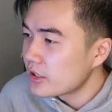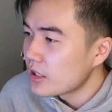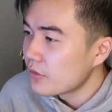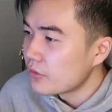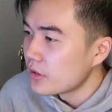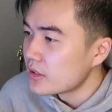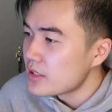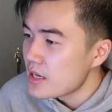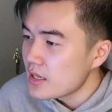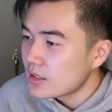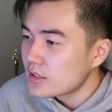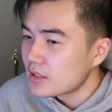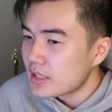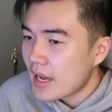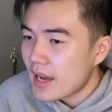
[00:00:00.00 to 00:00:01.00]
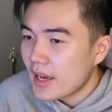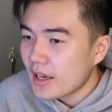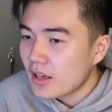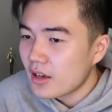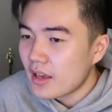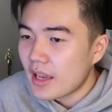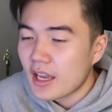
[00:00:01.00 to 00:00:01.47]
If it takes
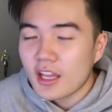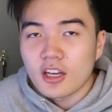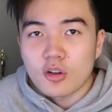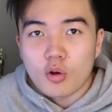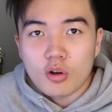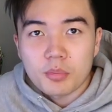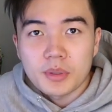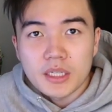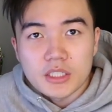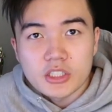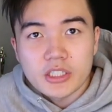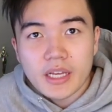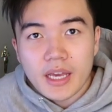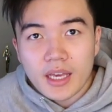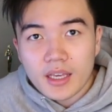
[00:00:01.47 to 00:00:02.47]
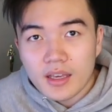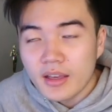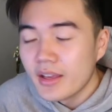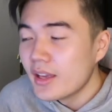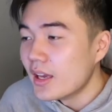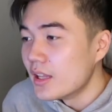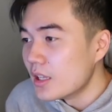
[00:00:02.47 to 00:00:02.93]
SAG and or PGA
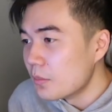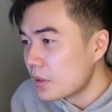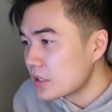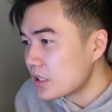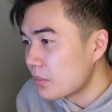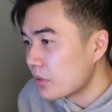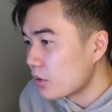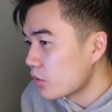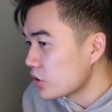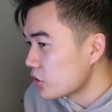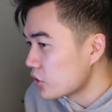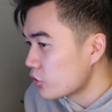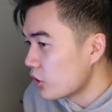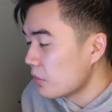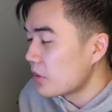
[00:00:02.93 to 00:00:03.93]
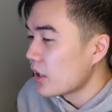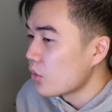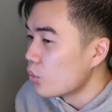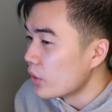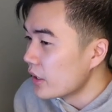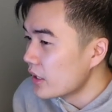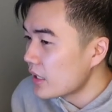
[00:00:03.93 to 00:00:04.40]
and then picks up an original
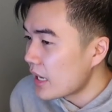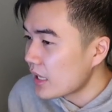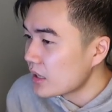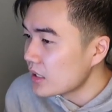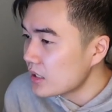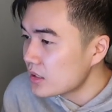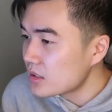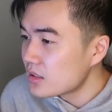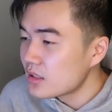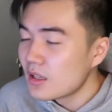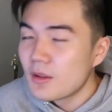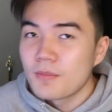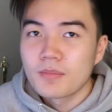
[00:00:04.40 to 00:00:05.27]
screenplay win, at least,